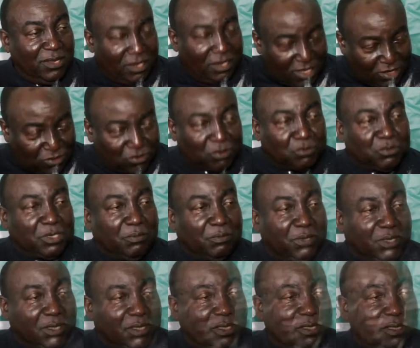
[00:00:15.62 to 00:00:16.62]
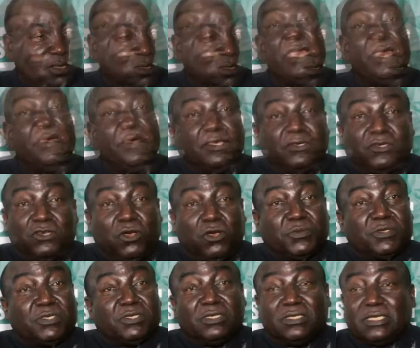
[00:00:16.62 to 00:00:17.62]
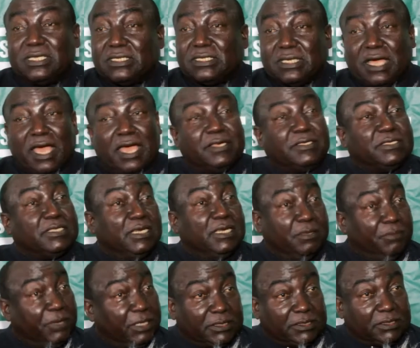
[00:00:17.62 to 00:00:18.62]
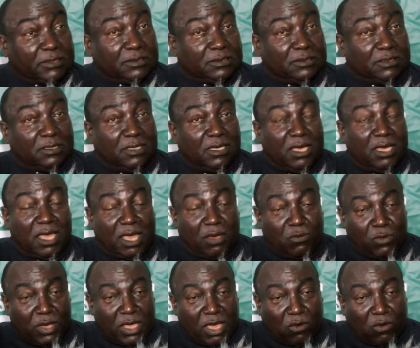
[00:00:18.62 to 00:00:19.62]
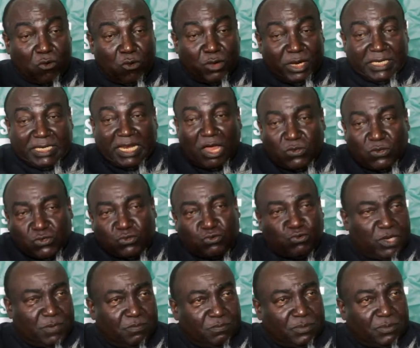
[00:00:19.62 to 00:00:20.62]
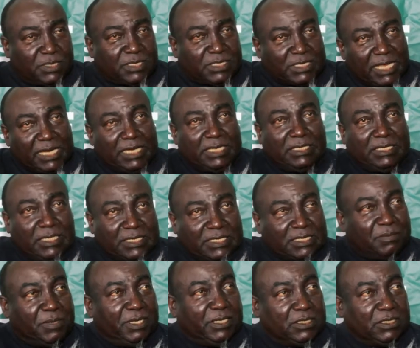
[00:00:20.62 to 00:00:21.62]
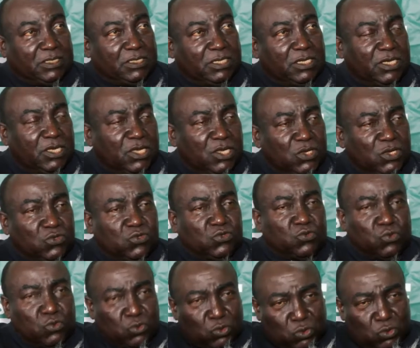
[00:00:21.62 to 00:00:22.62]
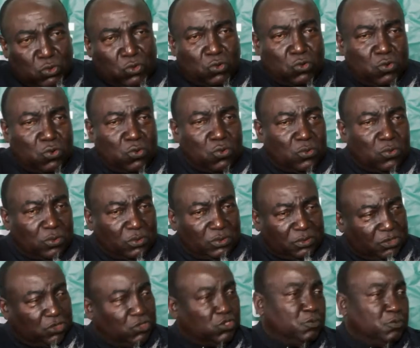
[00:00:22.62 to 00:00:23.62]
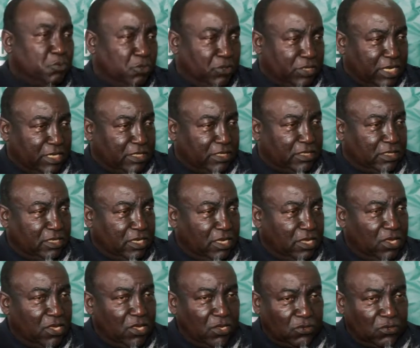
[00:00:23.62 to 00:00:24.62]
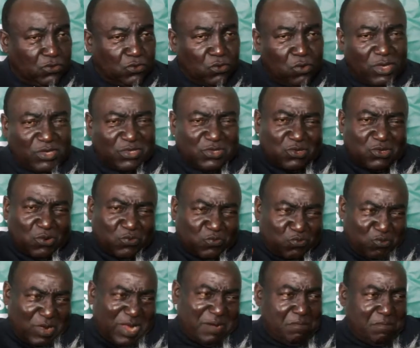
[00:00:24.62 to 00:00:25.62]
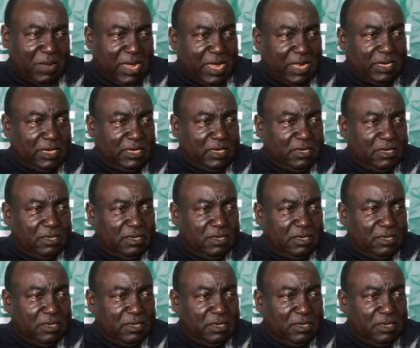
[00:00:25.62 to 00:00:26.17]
That's what we are bringing. Indirect jobs, the sky is the limit. We are going downstream, selling the cement to low distributors. So it's not one man,